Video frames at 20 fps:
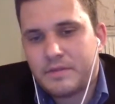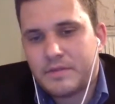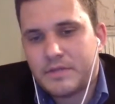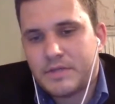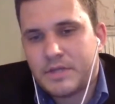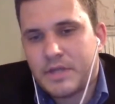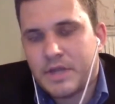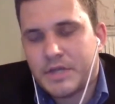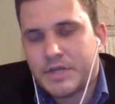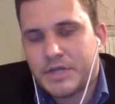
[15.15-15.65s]

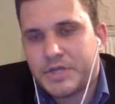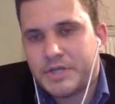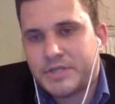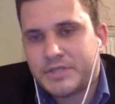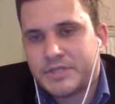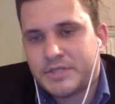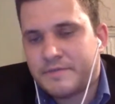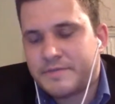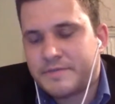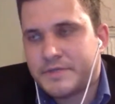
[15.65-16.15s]

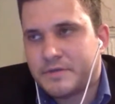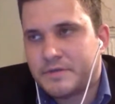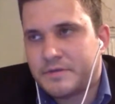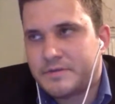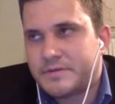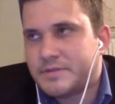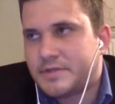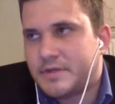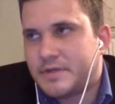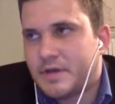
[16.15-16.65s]
connections, soft
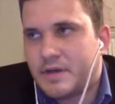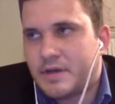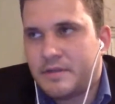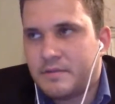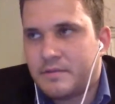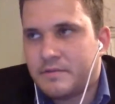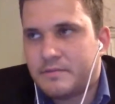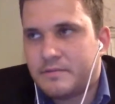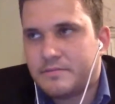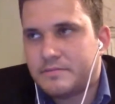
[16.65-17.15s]
skills
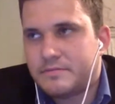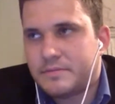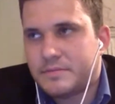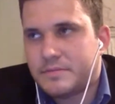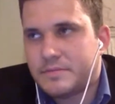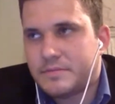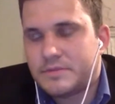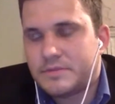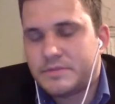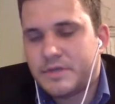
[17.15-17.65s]
can
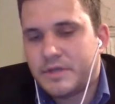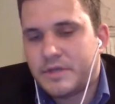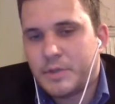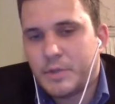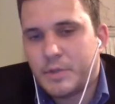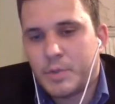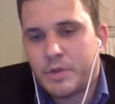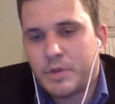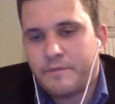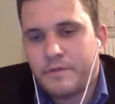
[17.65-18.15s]
send
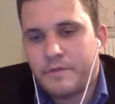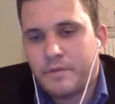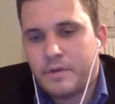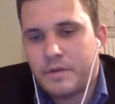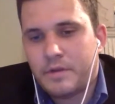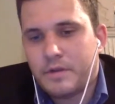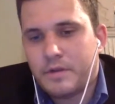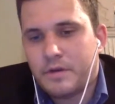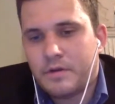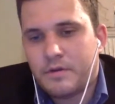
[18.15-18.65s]
you wherever you
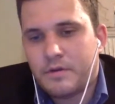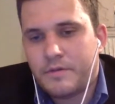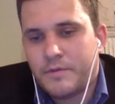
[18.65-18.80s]
want to go.